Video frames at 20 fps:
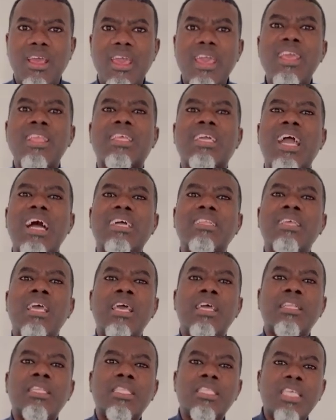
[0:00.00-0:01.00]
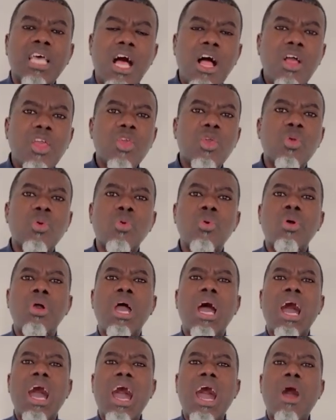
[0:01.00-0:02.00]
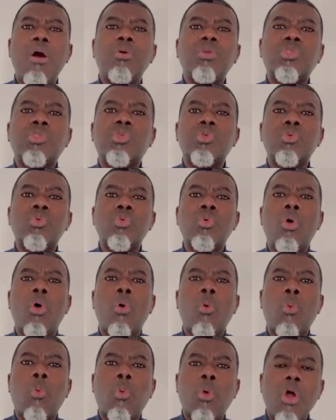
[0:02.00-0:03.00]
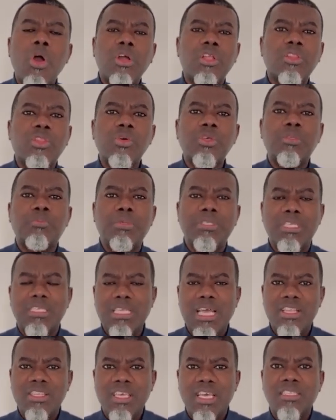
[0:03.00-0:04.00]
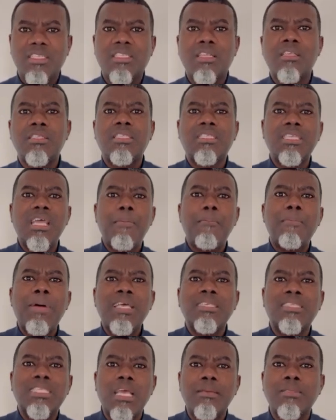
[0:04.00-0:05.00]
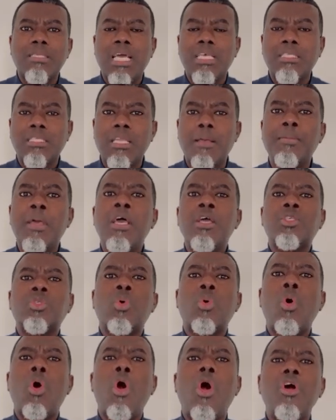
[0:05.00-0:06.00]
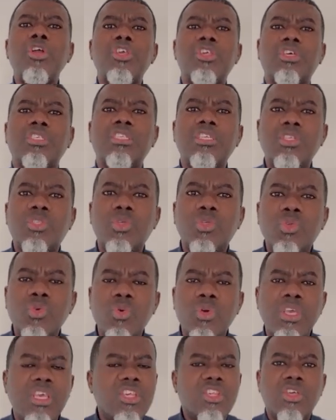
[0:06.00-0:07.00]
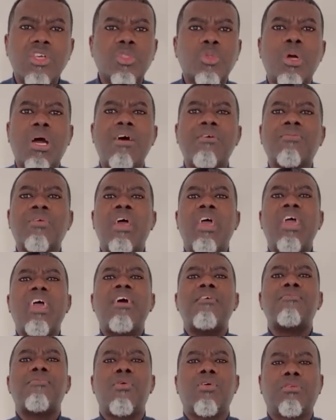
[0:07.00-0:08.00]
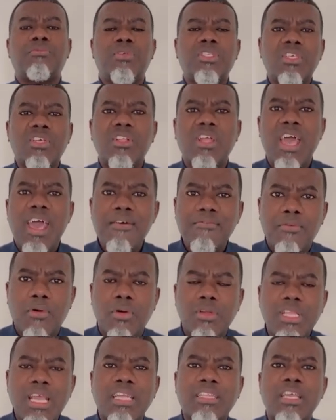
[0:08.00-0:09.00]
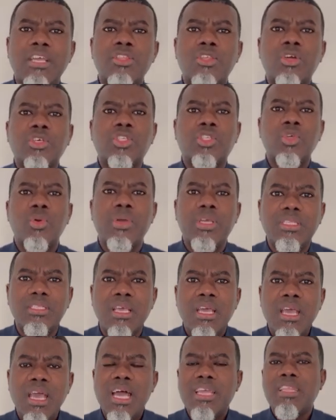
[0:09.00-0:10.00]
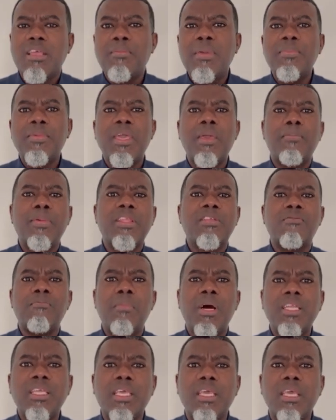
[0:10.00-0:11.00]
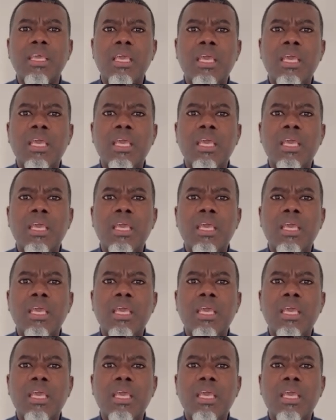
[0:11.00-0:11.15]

It can tell you how to work those business ideas, the step-by-step. So all you just need to do is just to have effort, physical effort, and then just do it. And then maybe a bit of money.